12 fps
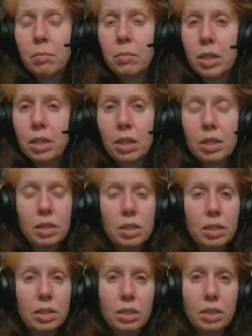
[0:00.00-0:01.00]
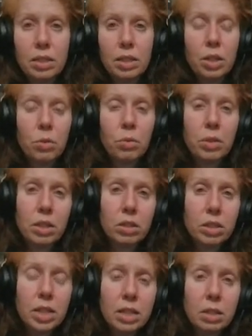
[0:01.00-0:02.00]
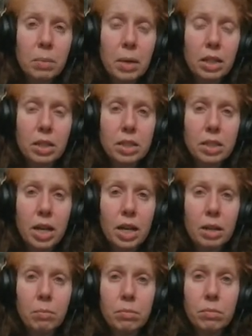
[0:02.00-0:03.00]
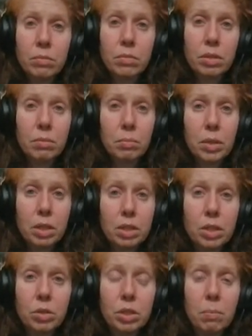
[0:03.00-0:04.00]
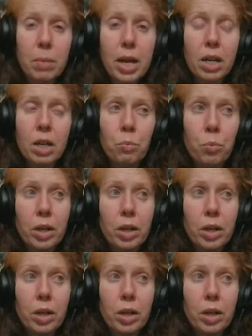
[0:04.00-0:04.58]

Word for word: because they don't get their tests back in time, because there is a backup.